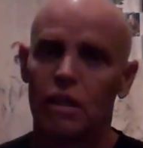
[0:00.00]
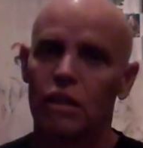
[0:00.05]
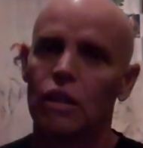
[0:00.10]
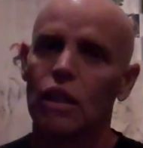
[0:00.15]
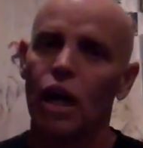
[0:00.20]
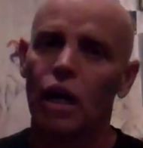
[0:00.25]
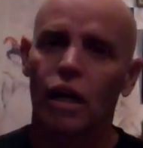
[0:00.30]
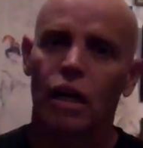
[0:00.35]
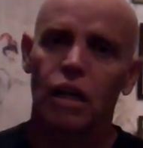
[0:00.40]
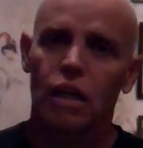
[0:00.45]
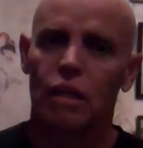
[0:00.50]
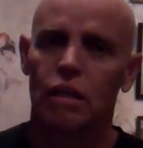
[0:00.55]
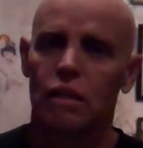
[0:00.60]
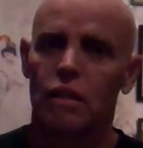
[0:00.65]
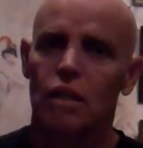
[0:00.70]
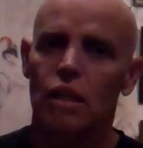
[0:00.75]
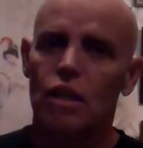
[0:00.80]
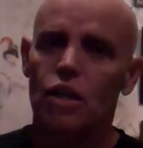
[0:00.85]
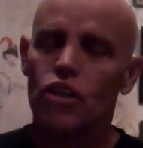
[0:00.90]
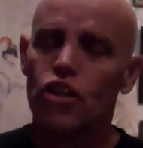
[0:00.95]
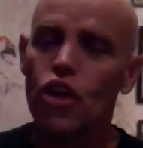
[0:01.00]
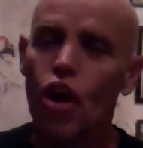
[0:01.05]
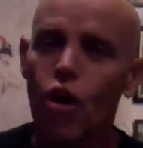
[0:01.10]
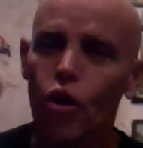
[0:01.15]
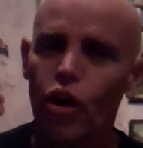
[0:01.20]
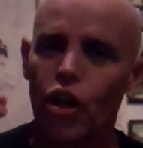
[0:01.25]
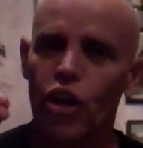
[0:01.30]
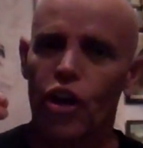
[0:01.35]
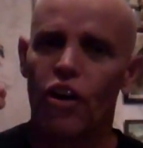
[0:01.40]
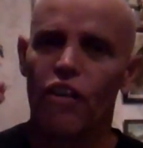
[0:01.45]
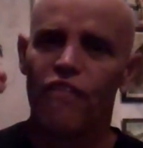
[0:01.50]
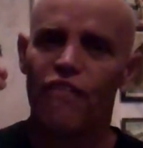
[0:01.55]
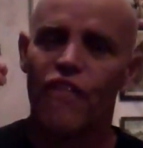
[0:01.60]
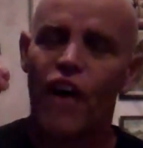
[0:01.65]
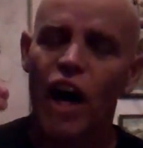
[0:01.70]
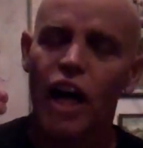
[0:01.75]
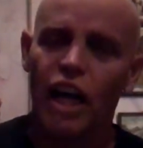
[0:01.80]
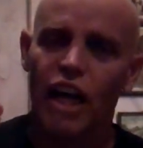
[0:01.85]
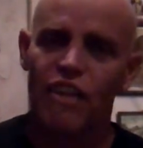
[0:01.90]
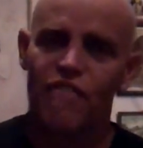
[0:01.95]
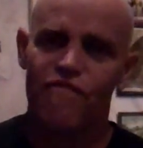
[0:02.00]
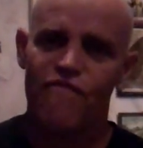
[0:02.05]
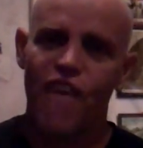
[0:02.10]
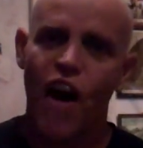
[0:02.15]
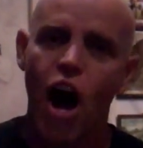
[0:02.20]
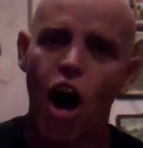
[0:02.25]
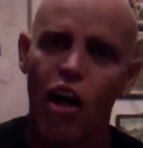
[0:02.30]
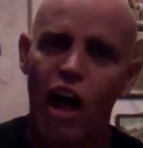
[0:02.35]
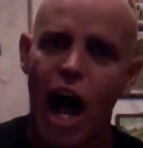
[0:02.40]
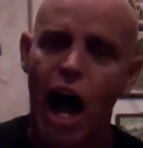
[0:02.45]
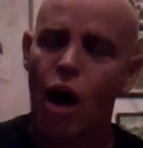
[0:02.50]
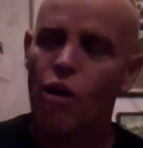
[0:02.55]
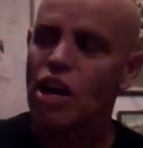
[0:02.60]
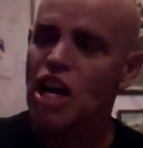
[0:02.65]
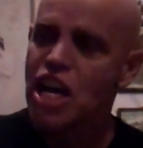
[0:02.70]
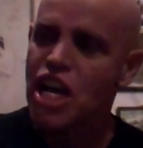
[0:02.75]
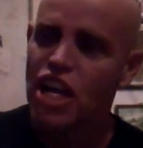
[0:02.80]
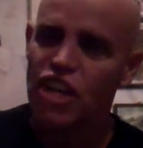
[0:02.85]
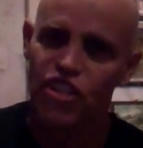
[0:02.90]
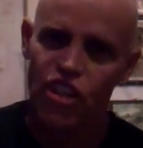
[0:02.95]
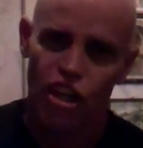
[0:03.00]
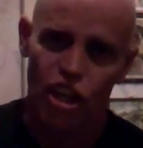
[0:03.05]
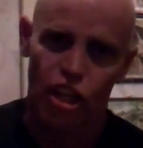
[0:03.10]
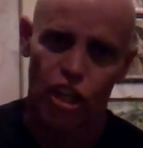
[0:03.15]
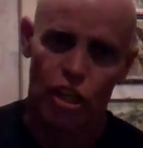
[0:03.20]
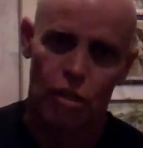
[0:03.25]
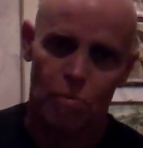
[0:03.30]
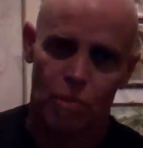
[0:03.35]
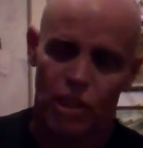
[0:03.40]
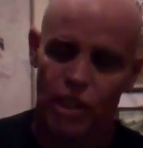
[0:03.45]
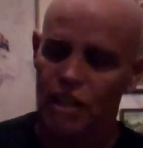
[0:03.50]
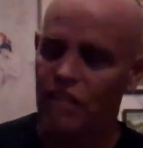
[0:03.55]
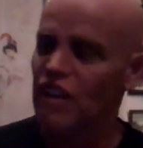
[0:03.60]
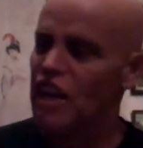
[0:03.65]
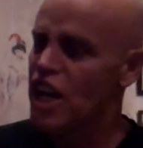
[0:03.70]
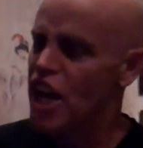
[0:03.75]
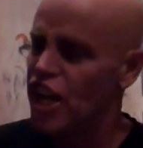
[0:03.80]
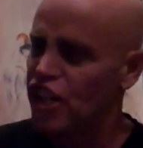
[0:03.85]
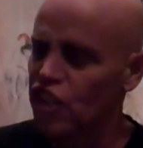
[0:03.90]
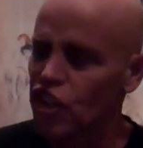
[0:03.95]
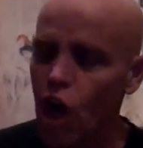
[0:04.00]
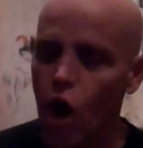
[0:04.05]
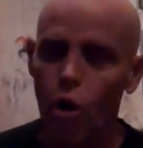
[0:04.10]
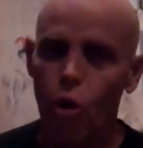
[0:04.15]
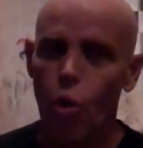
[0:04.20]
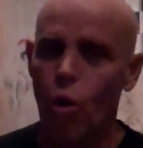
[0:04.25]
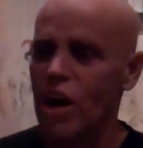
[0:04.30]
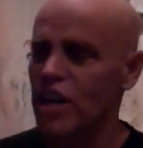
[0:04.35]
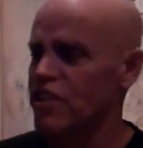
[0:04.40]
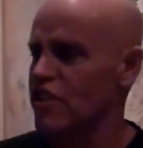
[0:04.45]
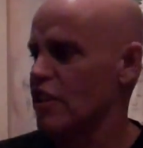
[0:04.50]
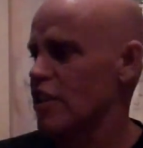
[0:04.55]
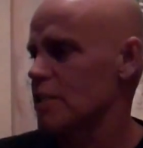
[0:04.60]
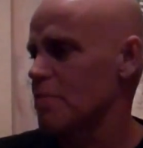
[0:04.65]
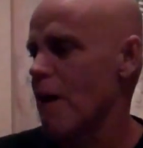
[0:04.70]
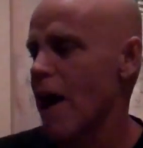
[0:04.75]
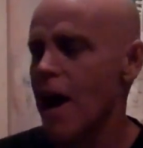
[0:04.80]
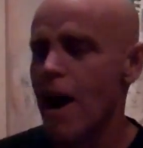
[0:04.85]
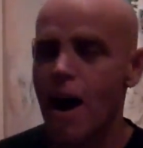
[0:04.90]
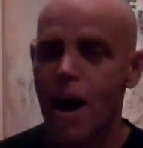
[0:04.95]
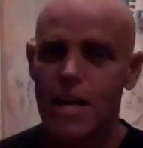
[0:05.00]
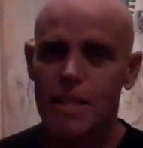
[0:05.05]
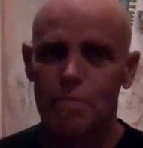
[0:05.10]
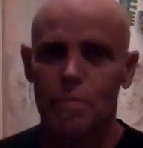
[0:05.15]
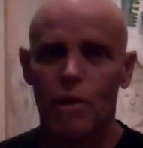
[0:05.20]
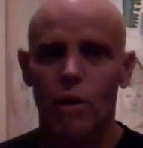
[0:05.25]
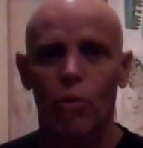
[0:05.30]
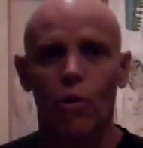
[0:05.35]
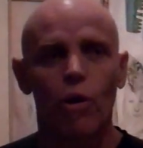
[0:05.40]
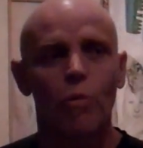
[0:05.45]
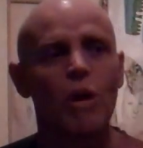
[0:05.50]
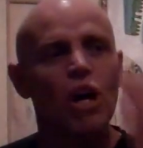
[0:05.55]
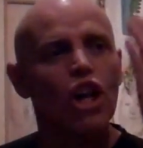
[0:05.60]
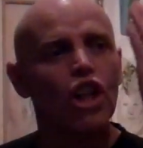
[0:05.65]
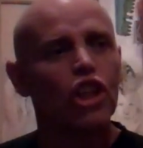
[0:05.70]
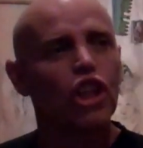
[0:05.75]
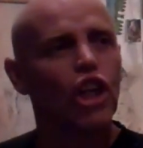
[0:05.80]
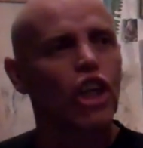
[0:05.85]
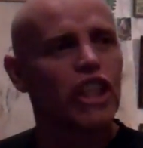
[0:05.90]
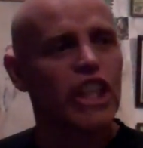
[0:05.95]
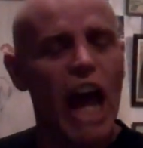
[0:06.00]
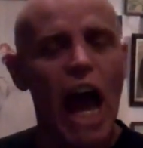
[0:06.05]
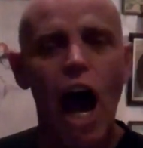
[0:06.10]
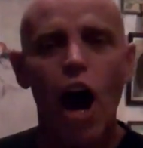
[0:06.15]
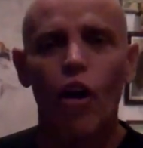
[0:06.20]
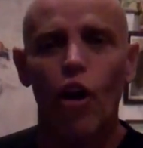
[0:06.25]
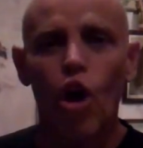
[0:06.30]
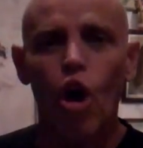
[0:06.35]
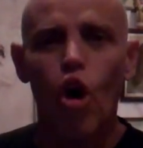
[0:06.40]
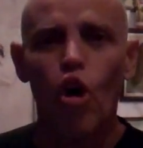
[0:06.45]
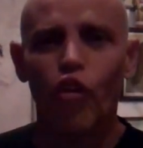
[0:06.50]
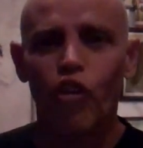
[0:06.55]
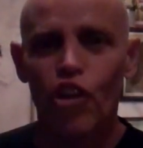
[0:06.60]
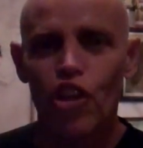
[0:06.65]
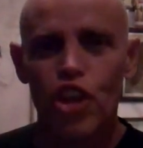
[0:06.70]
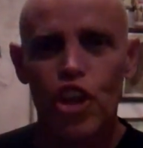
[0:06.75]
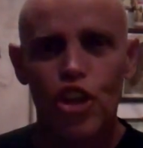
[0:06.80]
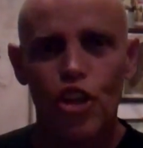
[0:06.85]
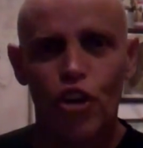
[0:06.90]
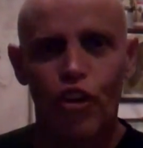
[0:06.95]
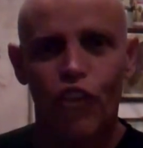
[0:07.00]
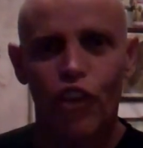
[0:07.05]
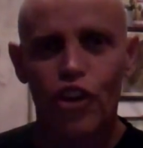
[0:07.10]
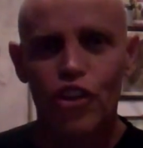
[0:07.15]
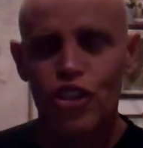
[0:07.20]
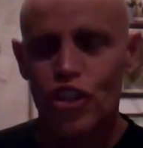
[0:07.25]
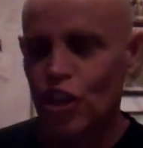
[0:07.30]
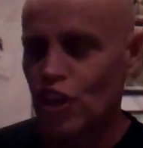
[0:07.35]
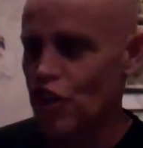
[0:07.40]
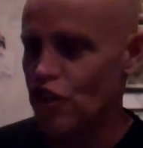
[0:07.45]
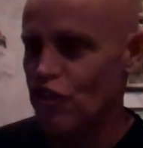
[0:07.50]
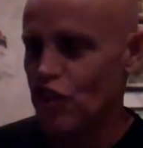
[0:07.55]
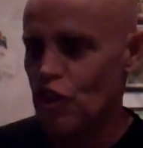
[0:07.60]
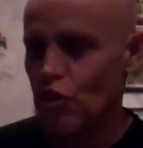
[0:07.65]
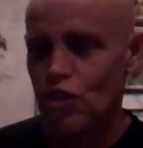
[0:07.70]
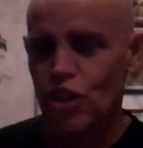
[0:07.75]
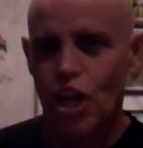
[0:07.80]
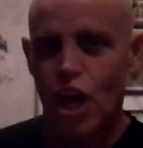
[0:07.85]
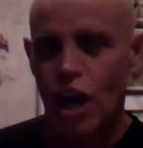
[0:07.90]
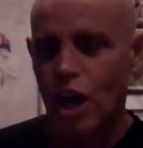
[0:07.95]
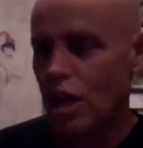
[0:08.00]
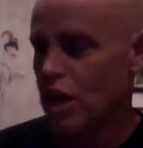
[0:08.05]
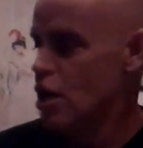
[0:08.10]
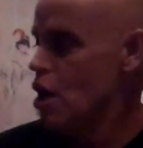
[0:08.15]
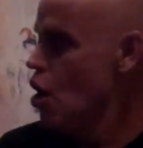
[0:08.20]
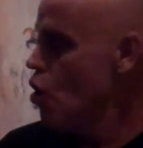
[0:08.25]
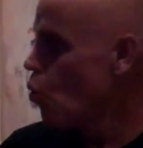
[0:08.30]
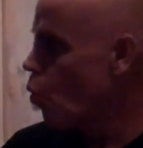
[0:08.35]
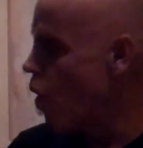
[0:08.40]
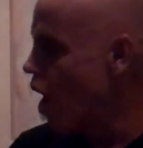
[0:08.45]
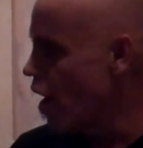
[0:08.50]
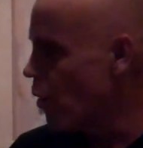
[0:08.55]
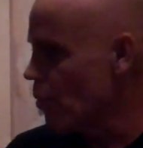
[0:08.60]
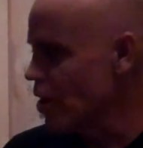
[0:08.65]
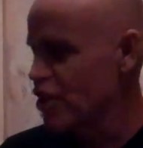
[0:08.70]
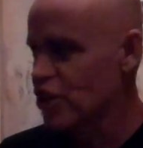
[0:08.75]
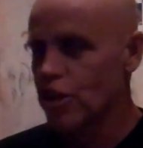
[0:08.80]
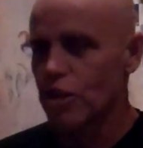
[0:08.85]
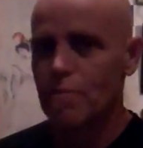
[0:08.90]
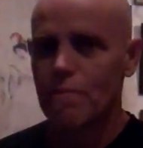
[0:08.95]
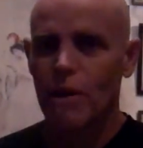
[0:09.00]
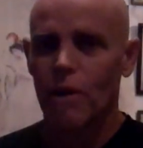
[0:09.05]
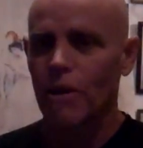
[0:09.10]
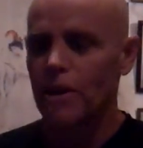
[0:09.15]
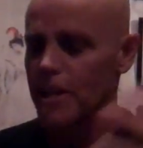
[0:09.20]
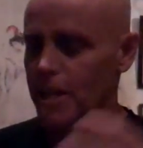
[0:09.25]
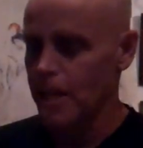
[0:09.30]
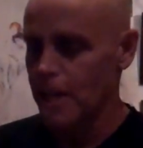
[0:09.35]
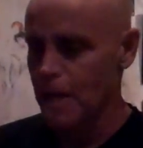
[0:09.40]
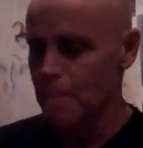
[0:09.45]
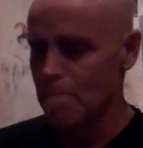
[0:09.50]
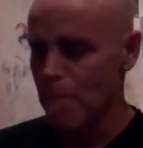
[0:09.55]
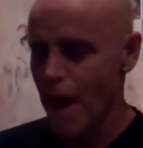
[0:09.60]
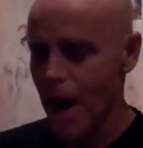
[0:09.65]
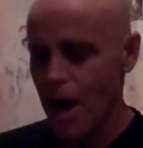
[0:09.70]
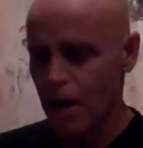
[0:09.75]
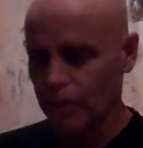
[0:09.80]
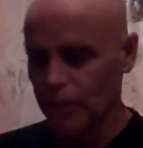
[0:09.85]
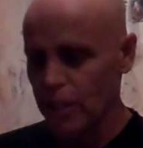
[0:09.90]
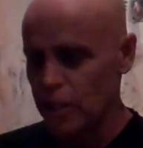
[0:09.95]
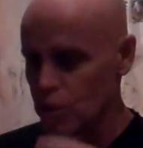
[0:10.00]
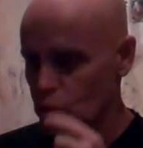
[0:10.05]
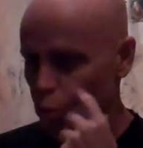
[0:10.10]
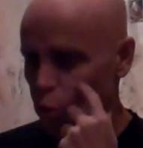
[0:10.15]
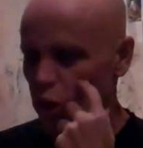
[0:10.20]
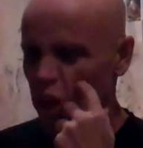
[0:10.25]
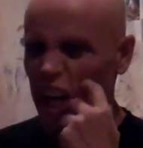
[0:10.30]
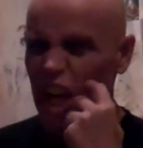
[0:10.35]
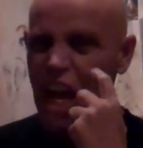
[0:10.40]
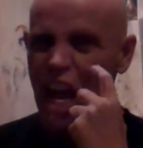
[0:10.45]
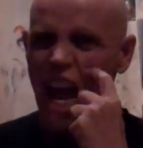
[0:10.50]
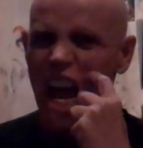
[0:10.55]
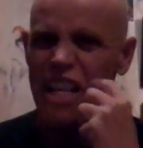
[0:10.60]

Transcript: Look. Nuclear fucking fallout is accumulative. It's no coincidence my hospital room looked out over the University of Utah, where Richard Miller did compile his work.